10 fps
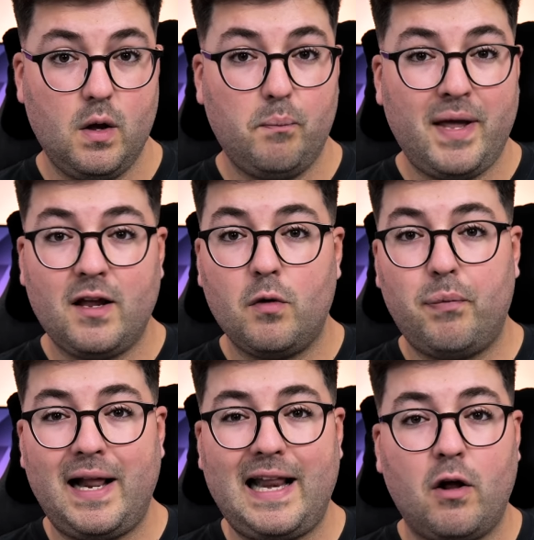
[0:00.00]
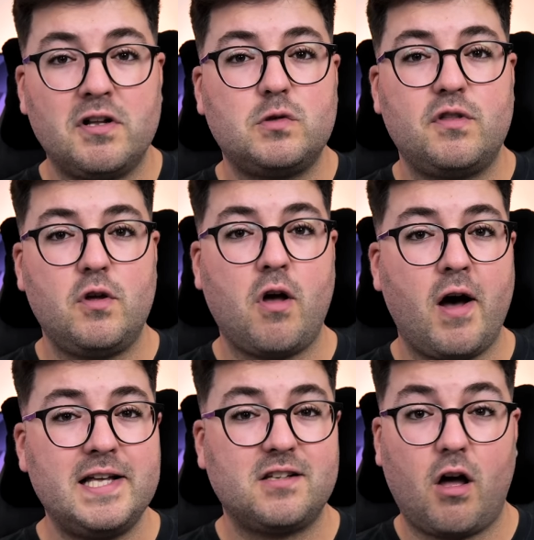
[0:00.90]
Being completely honest with you
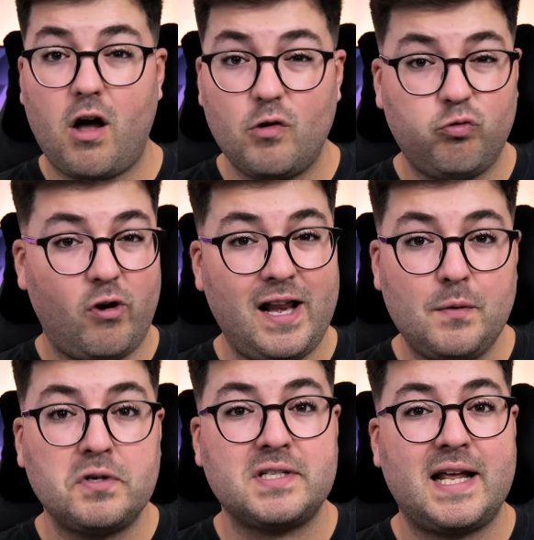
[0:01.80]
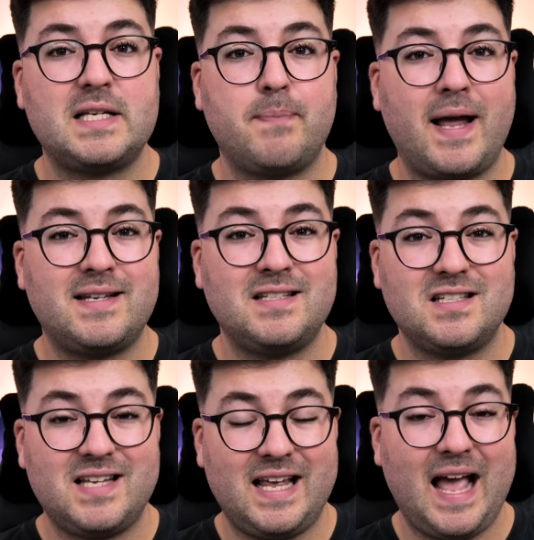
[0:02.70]
guys, I really wasn't expecting to
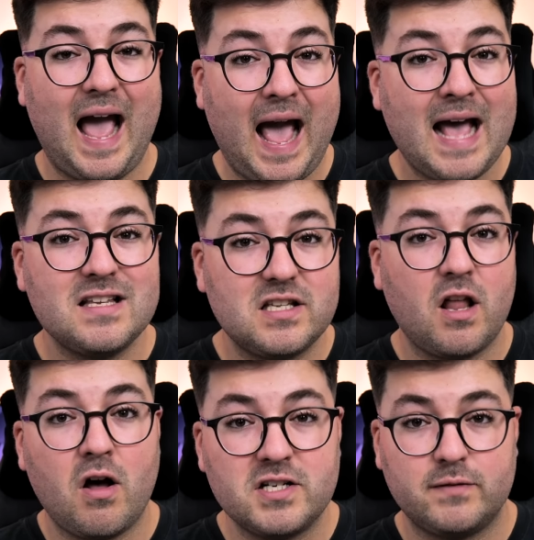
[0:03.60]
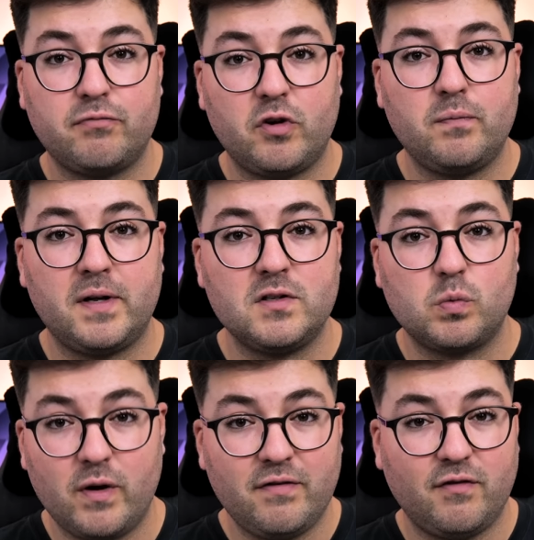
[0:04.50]
see as large
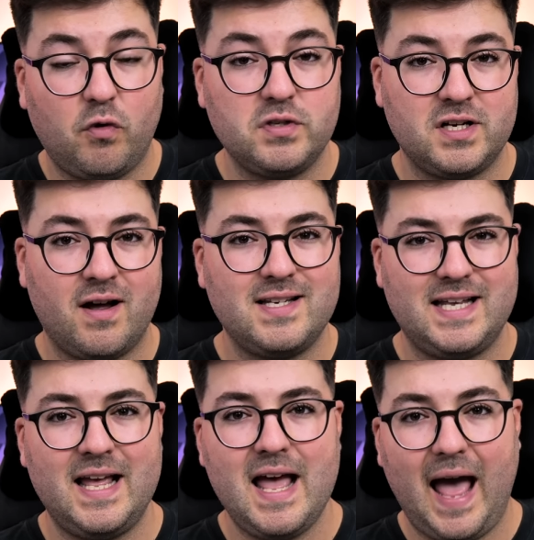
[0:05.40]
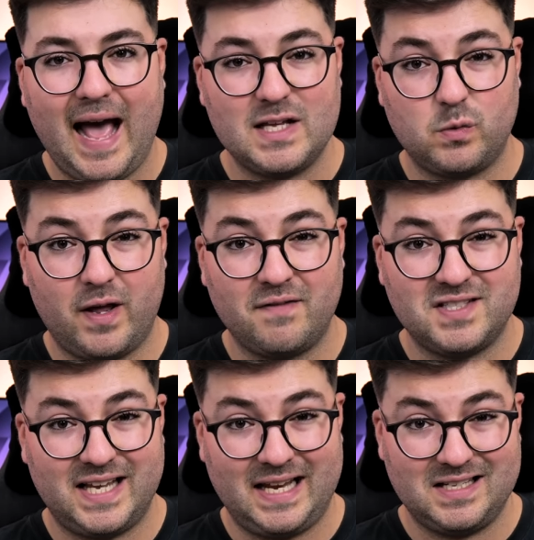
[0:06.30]
improvements with the 4090 as we have
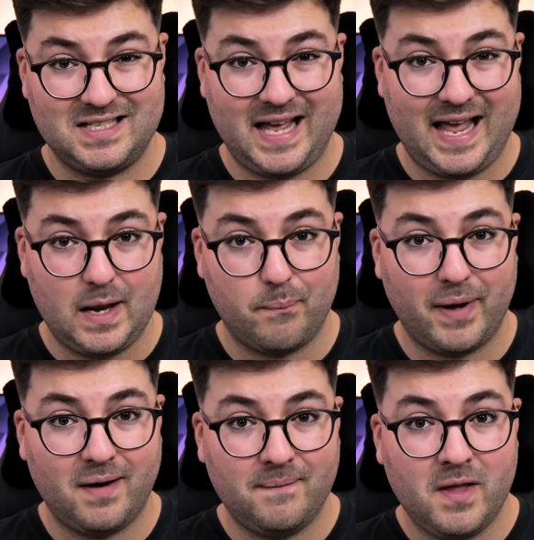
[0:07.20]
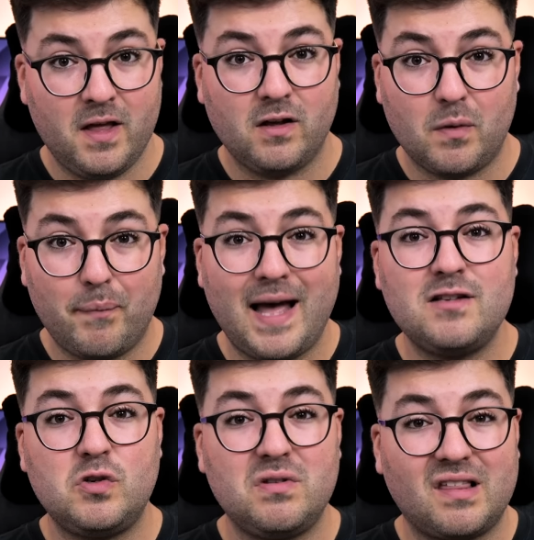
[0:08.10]
seen today, but
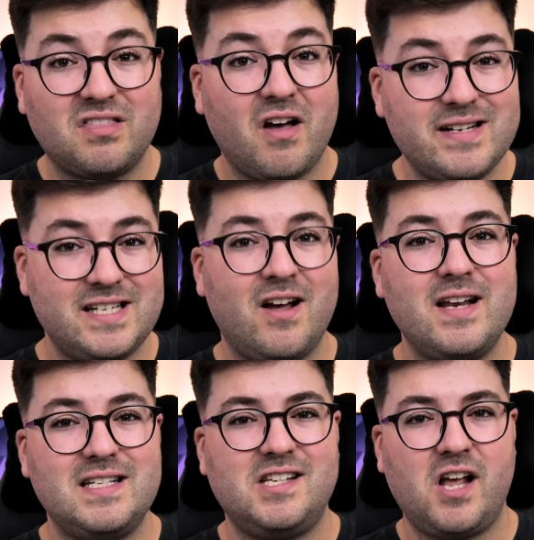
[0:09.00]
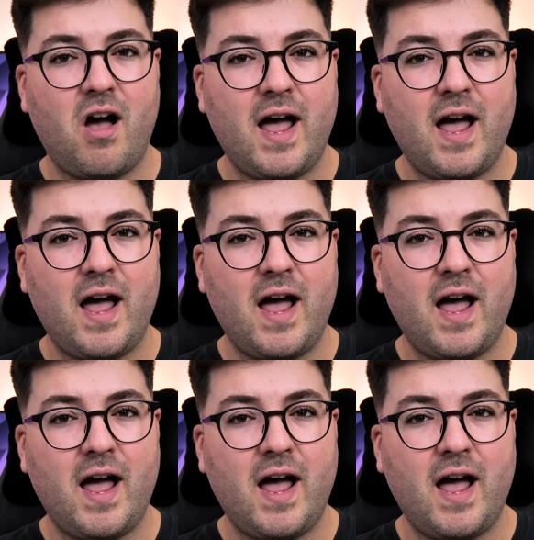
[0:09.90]
compared to the 3090 Ti